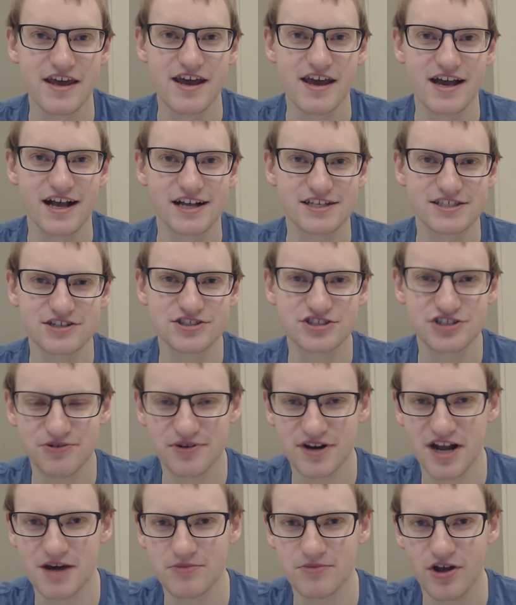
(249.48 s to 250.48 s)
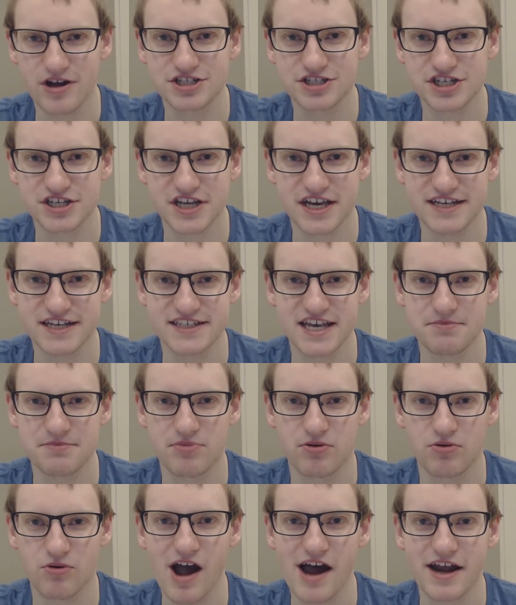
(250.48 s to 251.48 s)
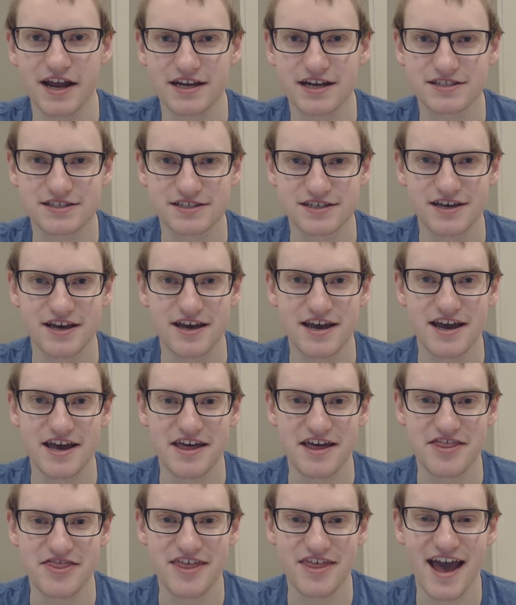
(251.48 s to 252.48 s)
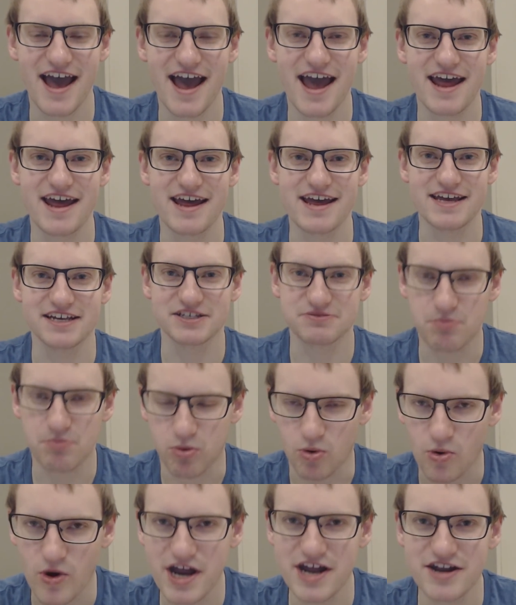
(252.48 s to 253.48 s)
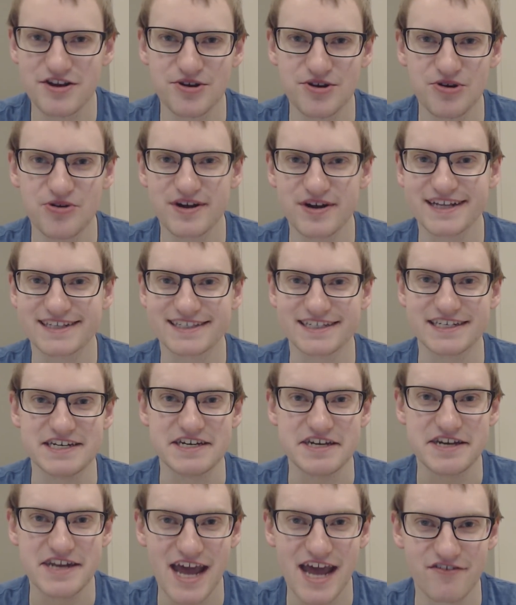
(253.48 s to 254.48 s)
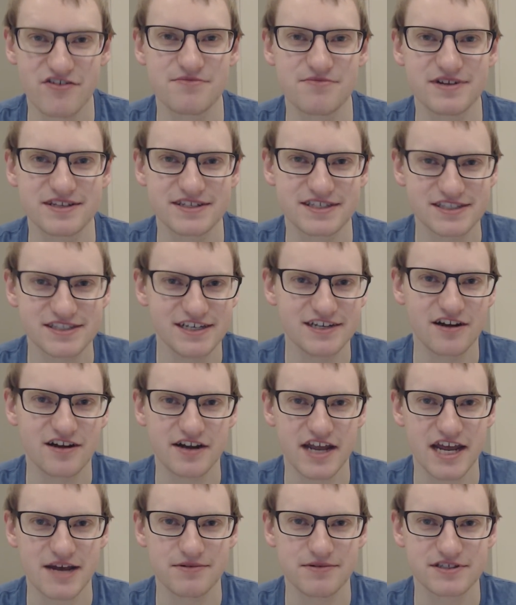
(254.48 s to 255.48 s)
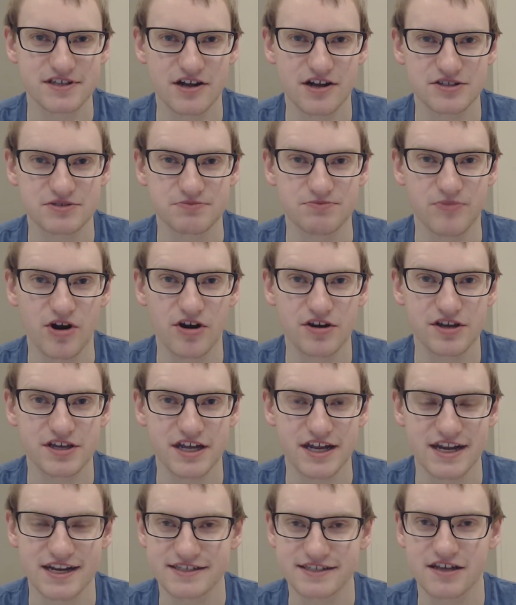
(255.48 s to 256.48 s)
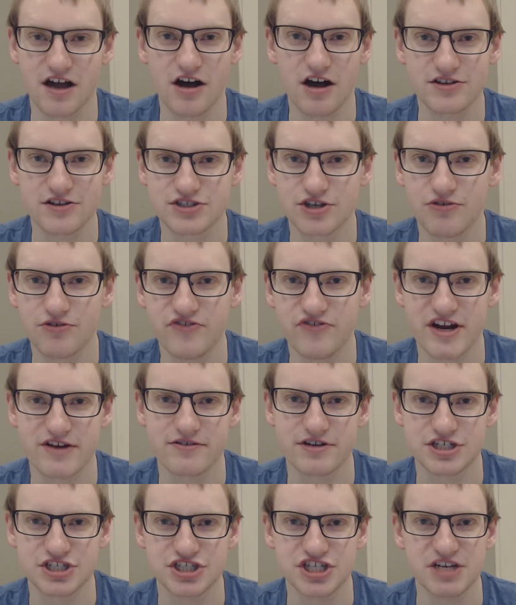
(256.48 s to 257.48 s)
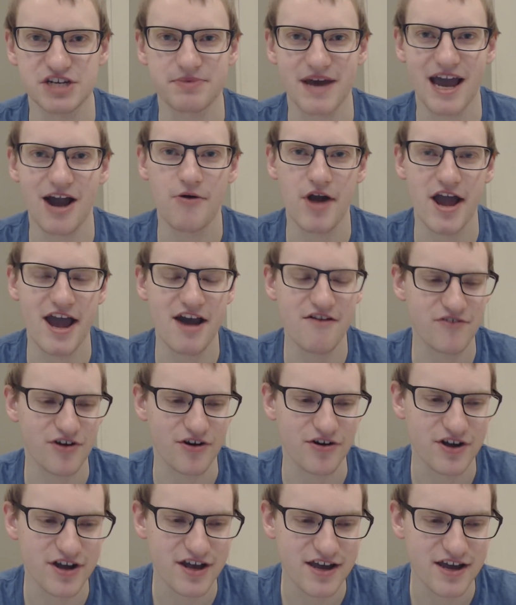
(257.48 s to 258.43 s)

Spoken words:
Essentially what I'm launching is a product that is brand new. It's never been seen on Amazon's market, and it's also very cheap. However,